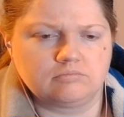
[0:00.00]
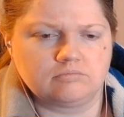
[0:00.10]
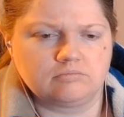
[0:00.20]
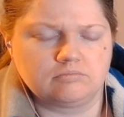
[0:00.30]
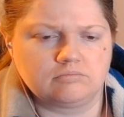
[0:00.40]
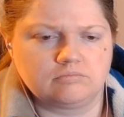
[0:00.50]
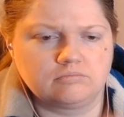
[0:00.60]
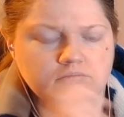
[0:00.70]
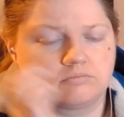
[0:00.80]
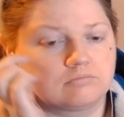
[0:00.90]

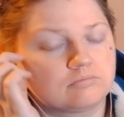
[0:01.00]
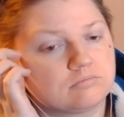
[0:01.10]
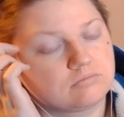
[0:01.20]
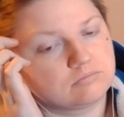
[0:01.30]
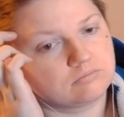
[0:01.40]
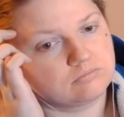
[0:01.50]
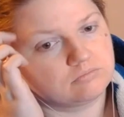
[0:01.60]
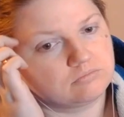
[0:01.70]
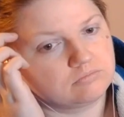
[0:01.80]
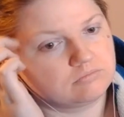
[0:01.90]

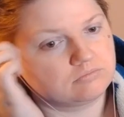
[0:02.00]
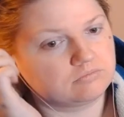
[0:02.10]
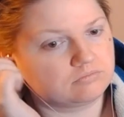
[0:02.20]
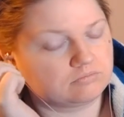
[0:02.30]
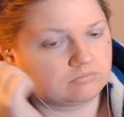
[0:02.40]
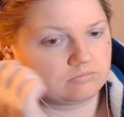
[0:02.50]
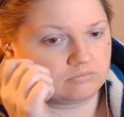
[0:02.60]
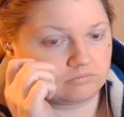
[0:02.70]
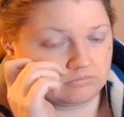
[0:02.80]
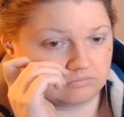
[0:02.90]
(silent)